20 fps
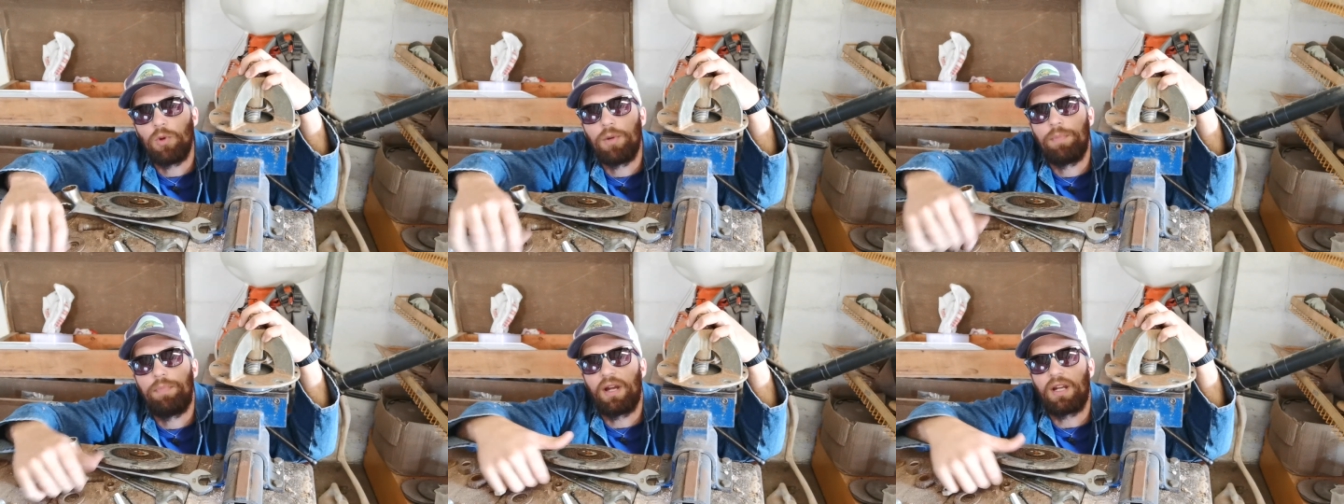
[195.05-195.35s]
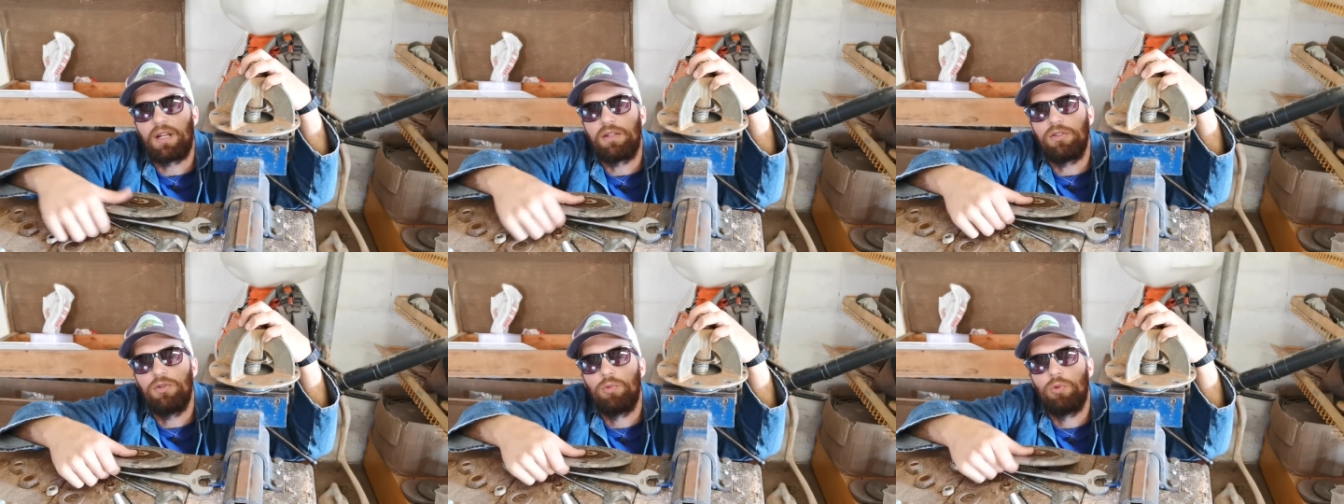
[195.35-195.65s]
we're
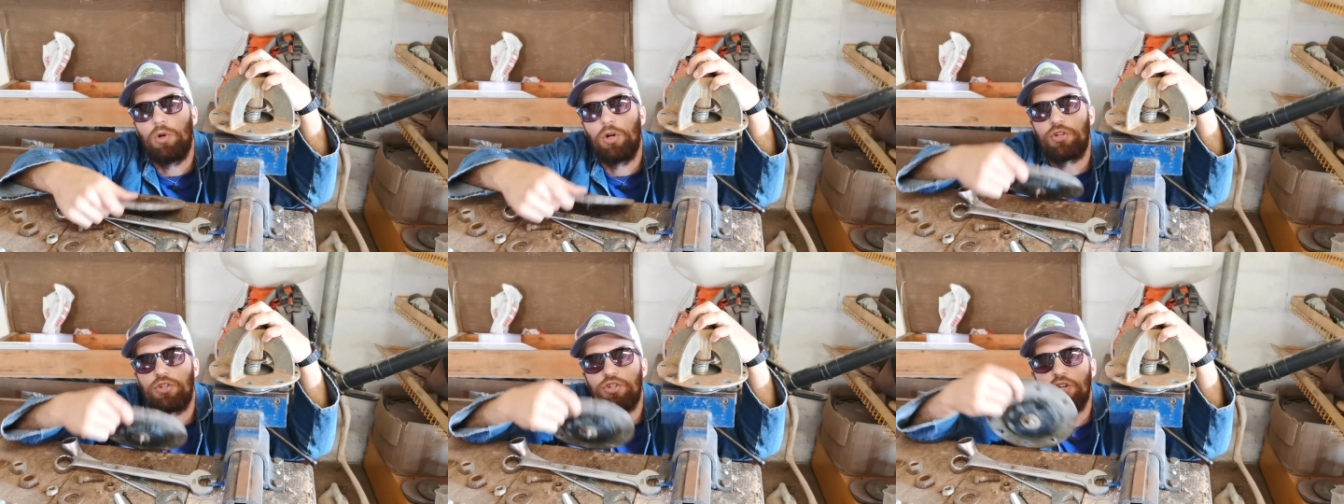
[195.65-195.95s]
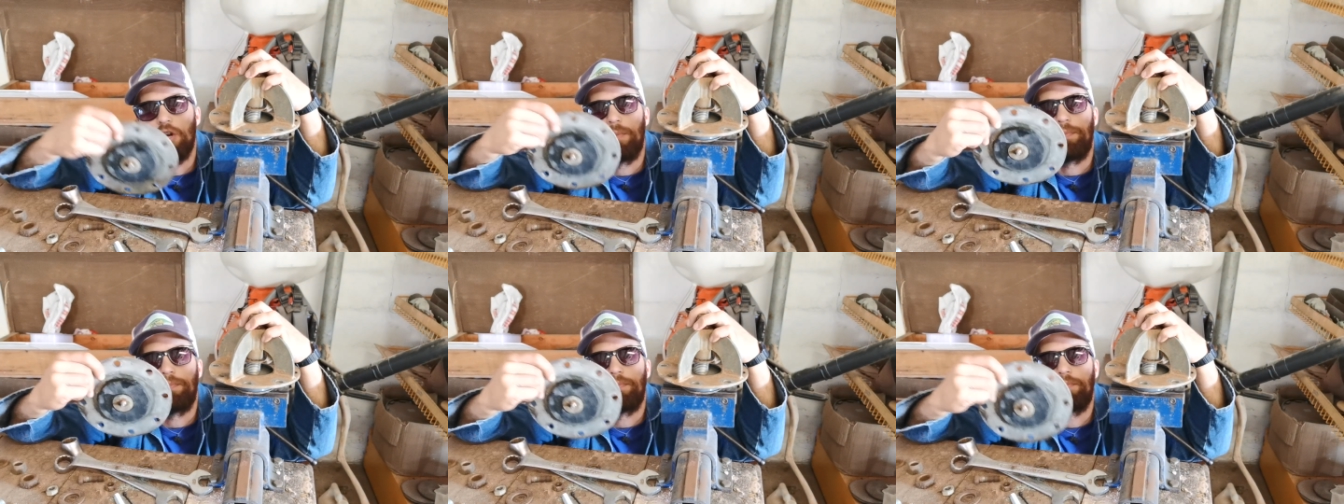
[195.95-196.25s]
back in the
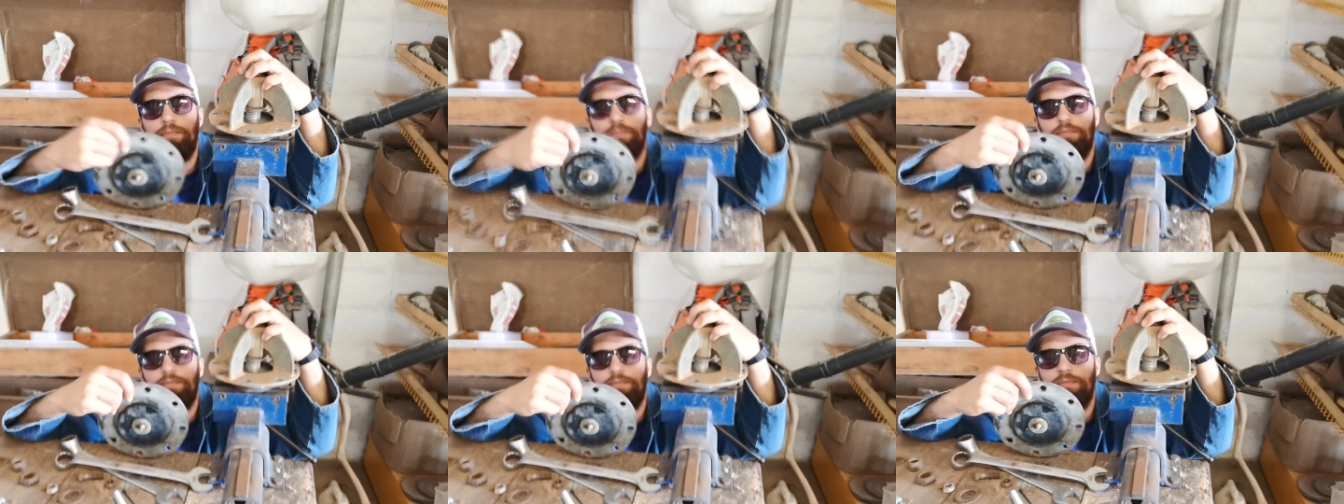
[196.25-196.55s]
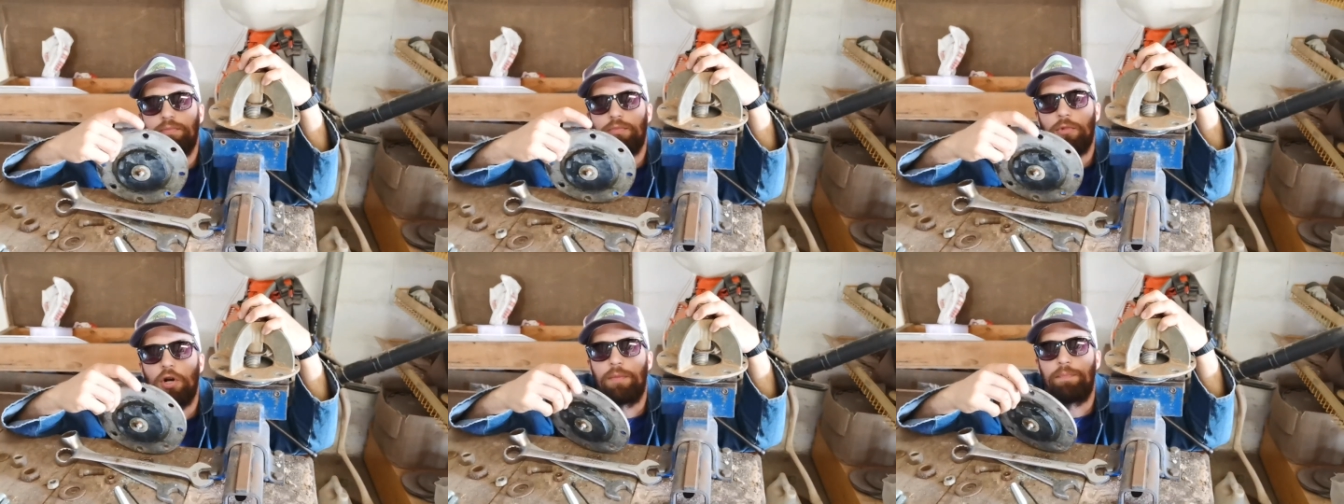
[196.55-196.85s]
workshop.
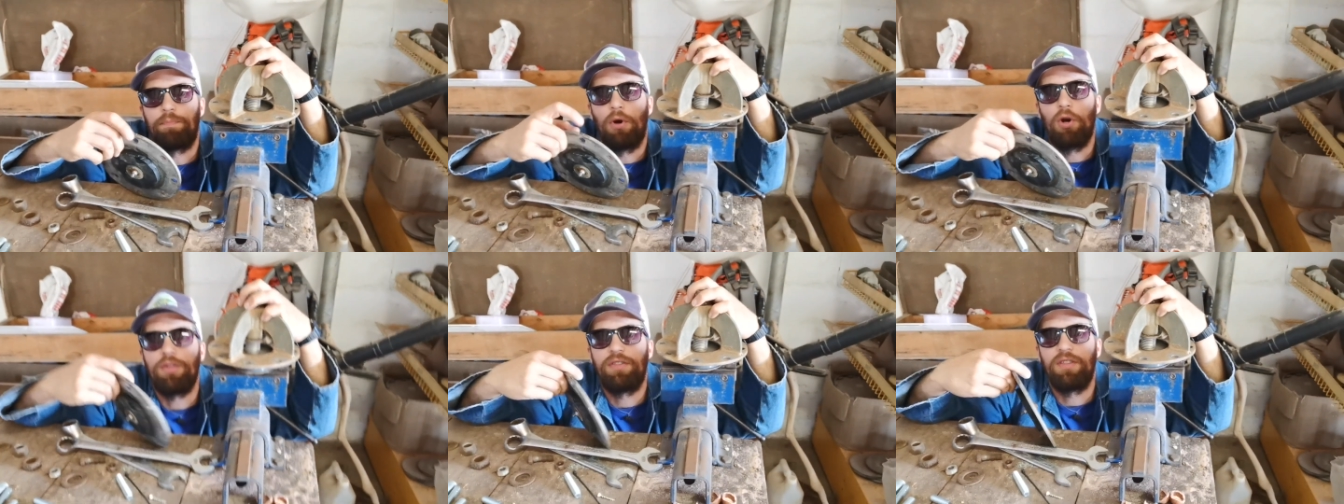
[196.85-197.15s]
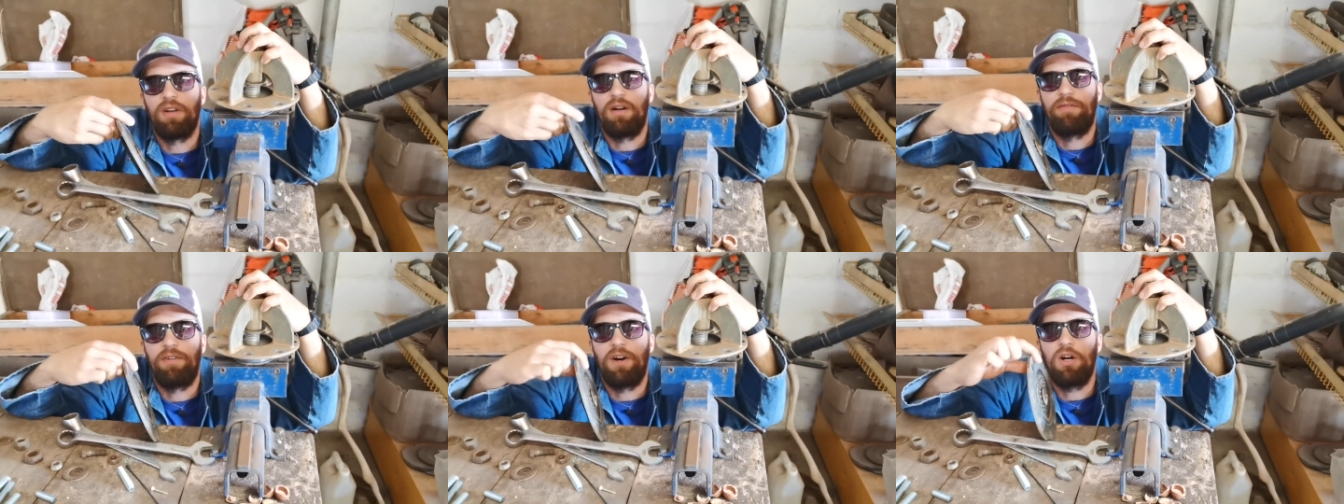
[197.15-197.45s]
Got both
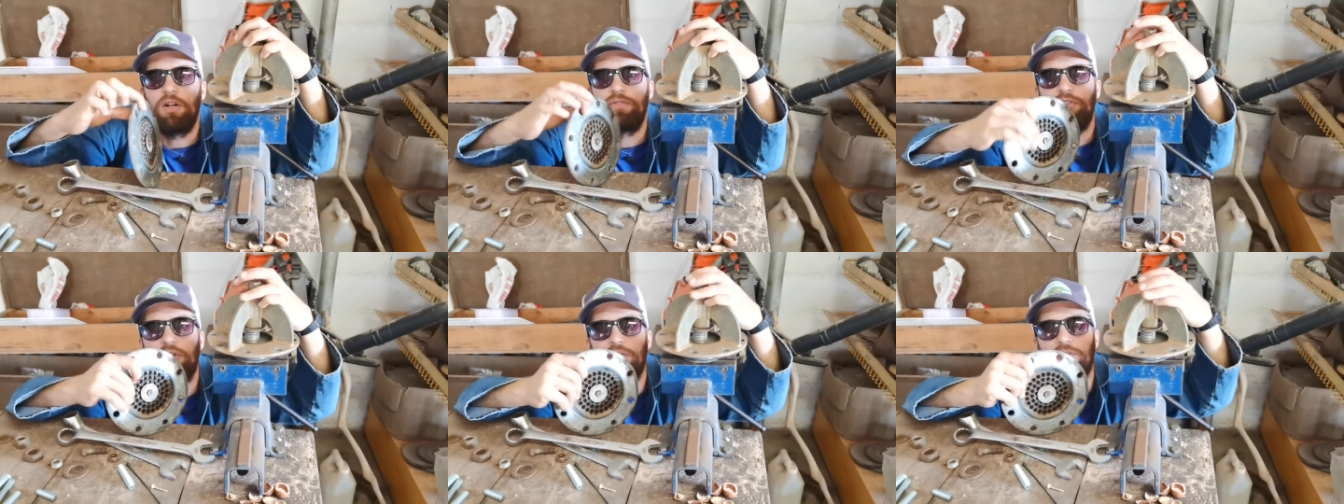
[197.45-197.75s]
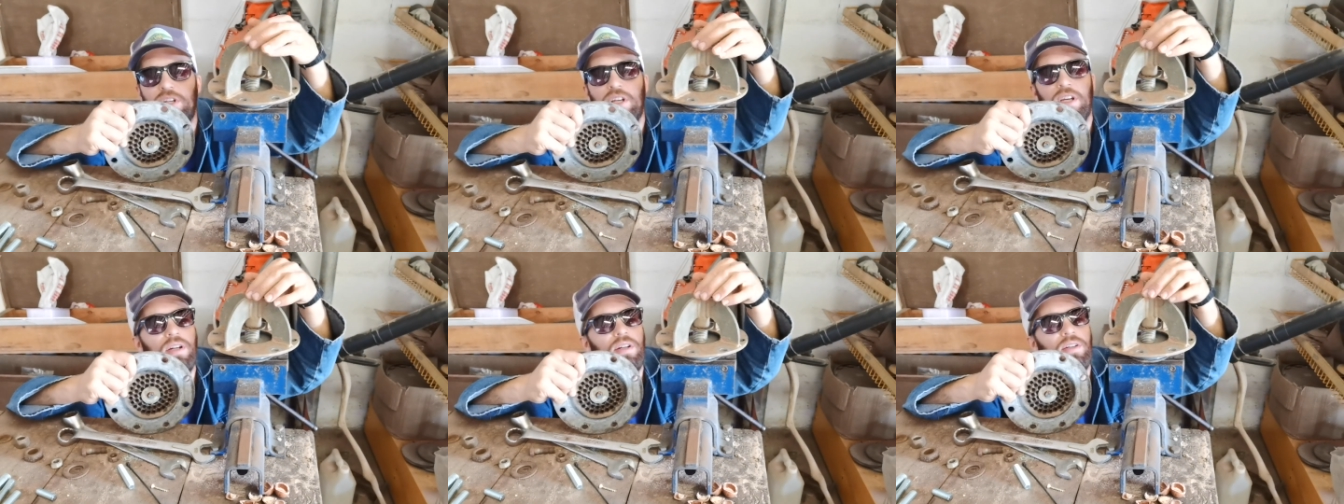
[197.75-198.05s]
our valves over
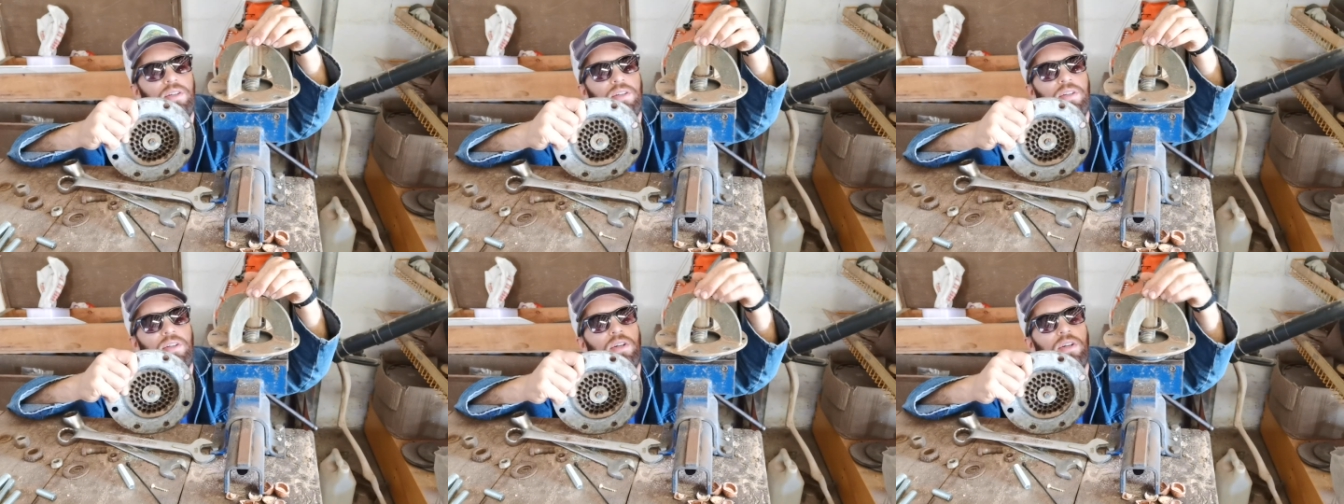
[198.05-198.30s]
here.